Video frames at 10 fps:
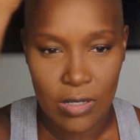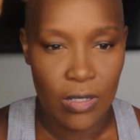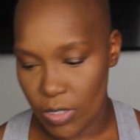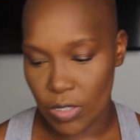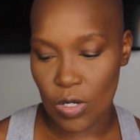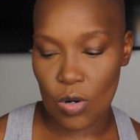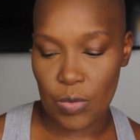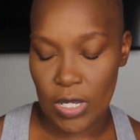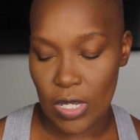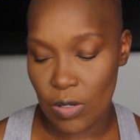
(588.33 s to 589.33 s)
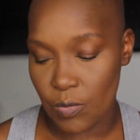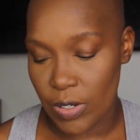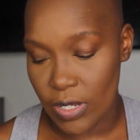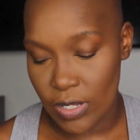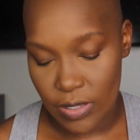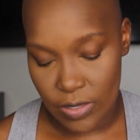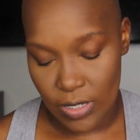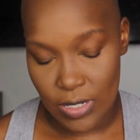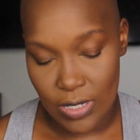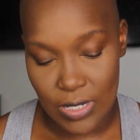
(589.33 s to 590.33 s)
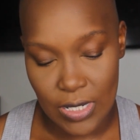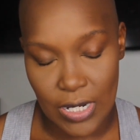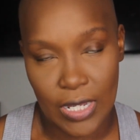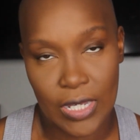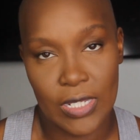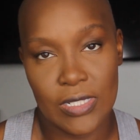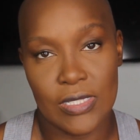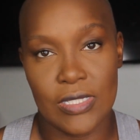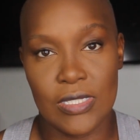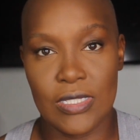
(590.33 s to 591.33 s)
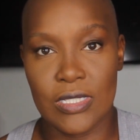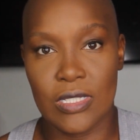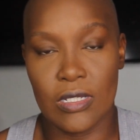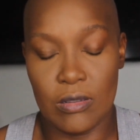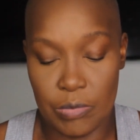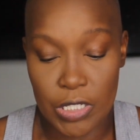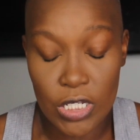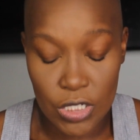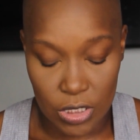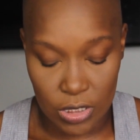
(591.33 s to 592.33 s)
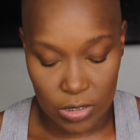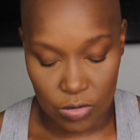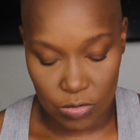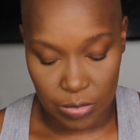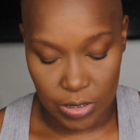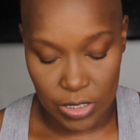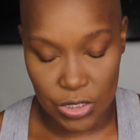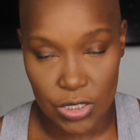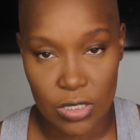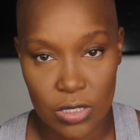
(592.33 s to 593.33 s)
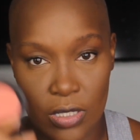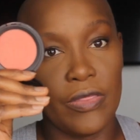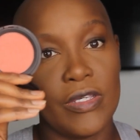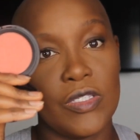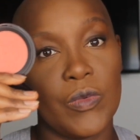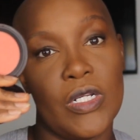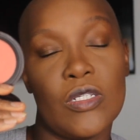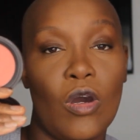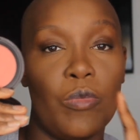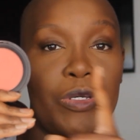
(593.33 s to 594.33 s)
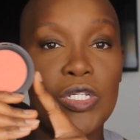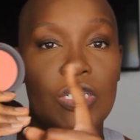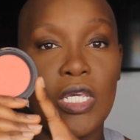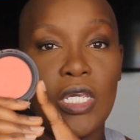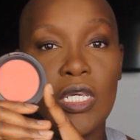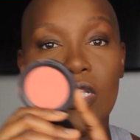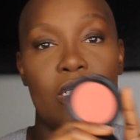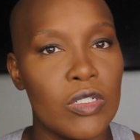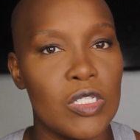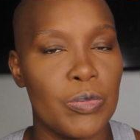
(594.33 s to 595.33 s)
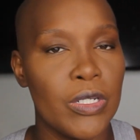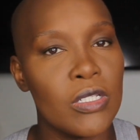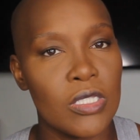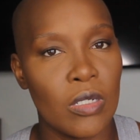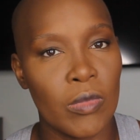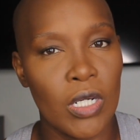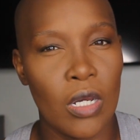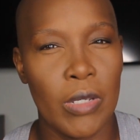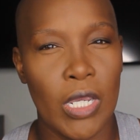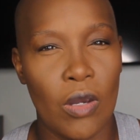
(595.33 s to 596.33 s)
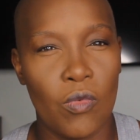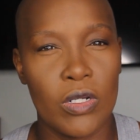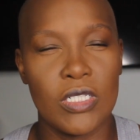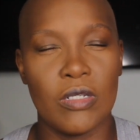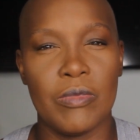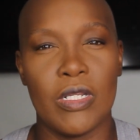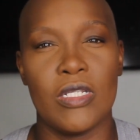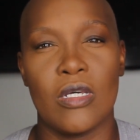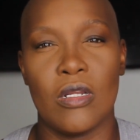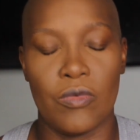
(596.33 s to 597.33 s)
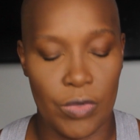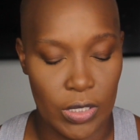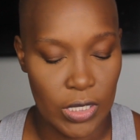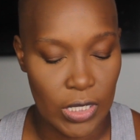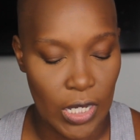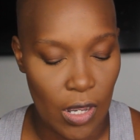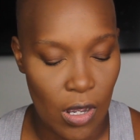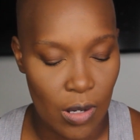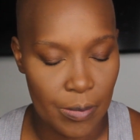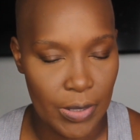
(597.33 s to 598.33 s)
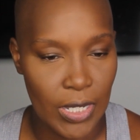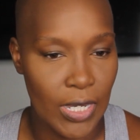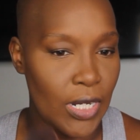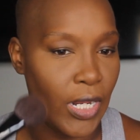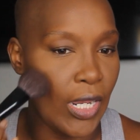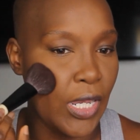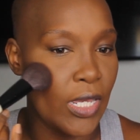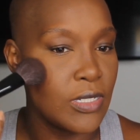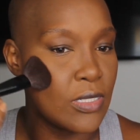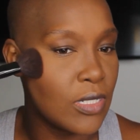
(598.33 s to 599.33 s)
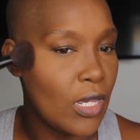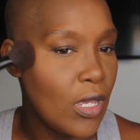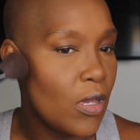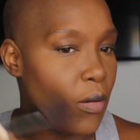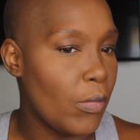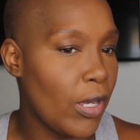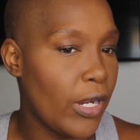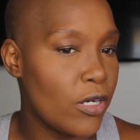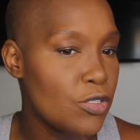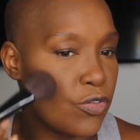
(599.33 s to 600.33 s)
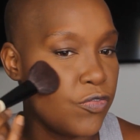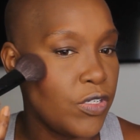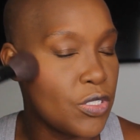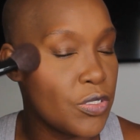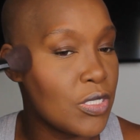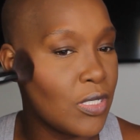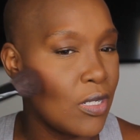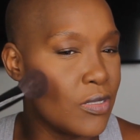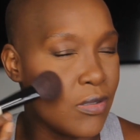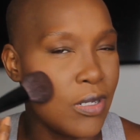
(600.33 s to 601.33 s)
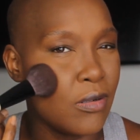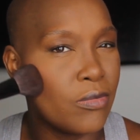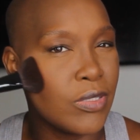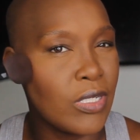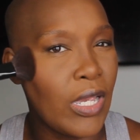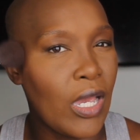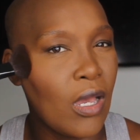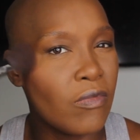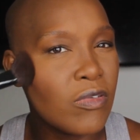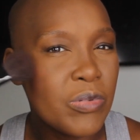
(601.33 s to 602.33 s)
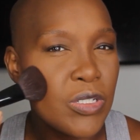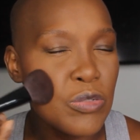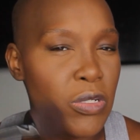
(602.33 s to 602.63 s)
I'm gonna go in with a nice peachy tone blush. This one is called Peachy Keen. With spring, summer coming, I want something that's gonna really enhance my natural features, and also I don't really have a peach